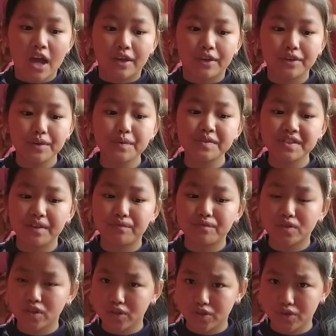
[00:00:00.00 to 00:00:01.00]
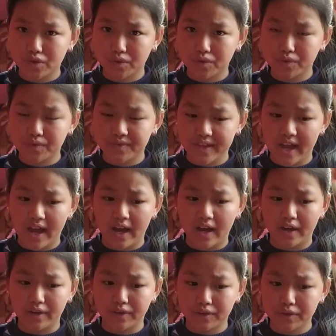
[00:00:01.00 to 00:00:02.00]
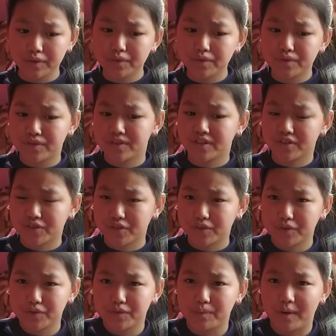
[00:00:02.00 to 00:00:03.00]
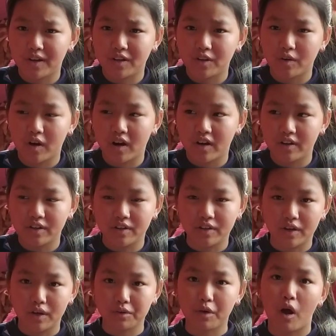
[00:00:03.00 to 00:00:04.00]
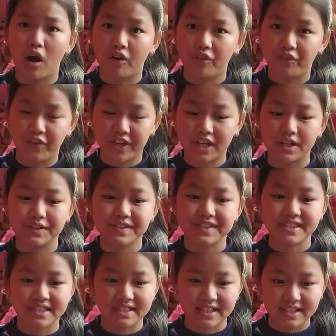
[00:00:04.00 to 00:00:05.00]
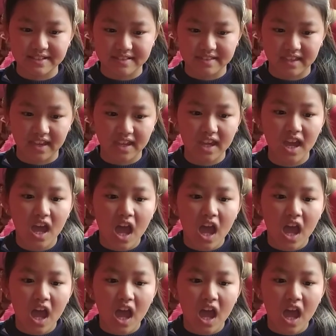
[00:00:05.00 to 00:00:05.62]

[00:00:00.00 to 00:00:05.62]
Use tissues, uh, use tissues when you are, you know, coughing or sneezing